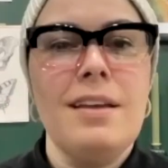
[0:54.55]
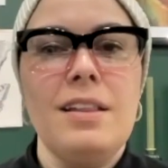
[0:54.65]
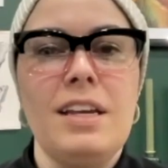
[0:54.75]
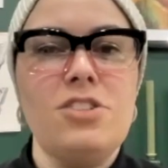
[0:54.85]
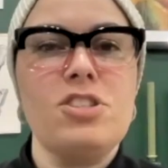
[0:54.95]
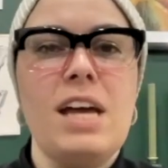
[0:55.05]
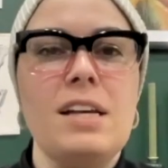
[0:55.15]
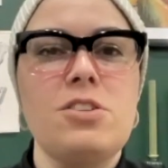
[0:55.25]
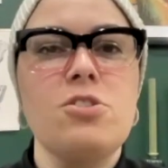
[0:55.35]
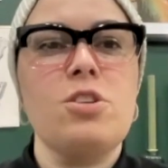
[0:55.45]
Like, just
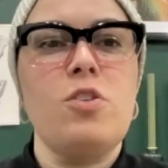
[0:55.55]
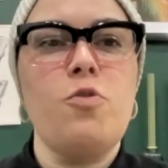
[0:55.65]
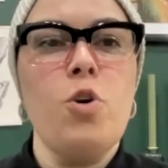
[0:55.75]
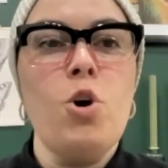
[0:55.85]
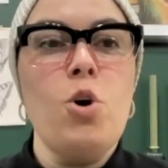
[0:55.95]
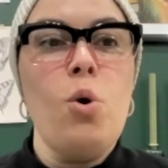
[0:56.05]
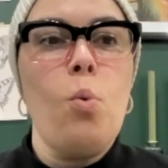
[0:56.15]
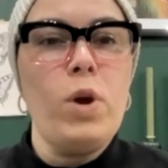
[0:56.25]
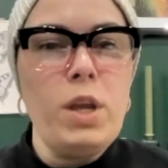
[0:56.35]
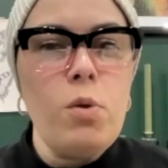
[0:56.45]
ask yourself,
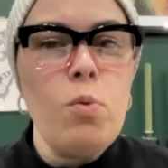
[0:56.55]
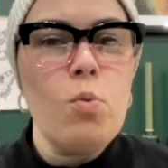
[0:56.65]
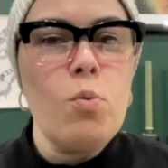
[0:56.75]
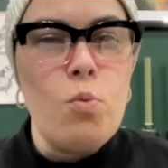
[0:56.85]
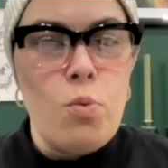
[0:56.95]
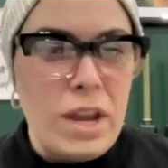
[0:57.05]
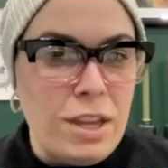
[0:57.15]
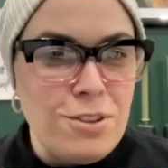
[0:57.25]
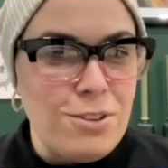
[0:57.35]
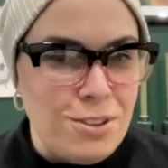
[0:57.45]
what do you
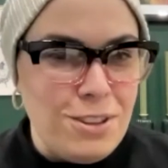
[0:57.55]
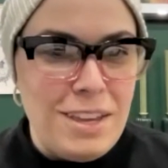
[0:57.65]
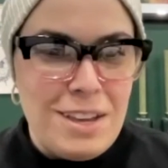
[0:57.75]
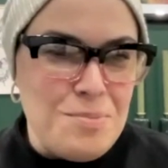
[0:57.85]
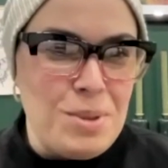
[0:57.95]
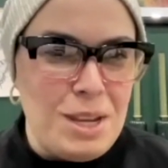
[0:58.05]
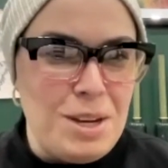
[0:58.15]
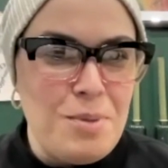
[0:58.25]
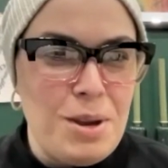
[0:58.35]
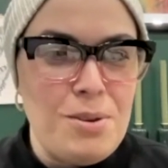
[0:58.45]
regularly complain
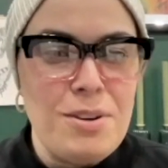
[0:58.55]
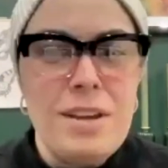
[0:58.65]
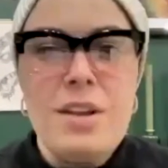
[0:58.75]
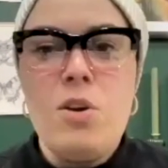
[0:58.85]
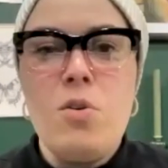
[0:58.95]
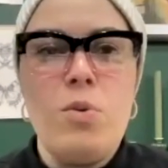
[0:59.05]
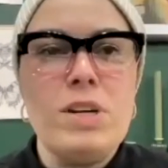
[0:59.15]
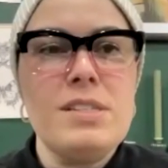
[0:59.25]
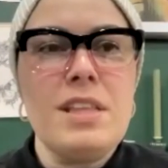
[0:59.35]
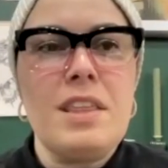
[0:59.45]
about? What
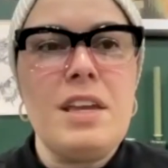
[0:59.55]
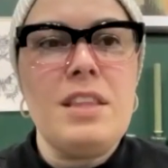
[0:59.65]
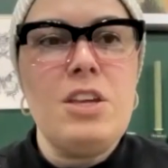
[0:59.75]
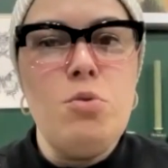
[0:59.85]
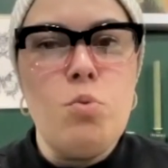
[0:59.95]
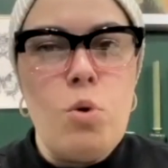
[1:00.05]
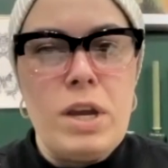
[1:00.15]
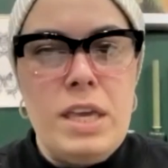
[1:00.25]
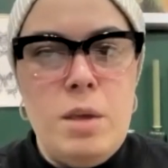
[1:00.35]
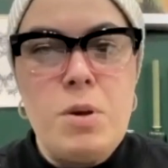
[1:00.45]
is the thing that you
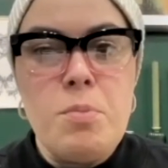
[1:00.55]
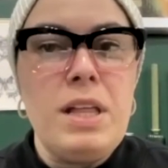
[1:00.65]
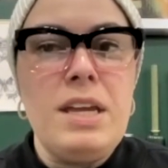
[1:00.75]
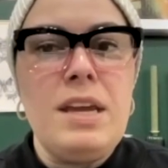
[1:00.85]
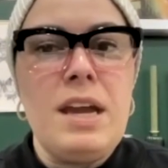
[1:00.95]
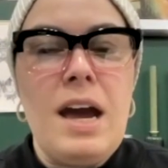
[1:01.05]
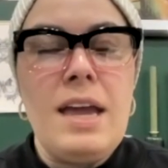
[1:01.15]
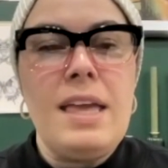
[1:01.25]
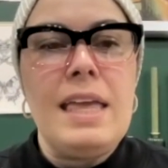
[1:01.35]
keep complaining? I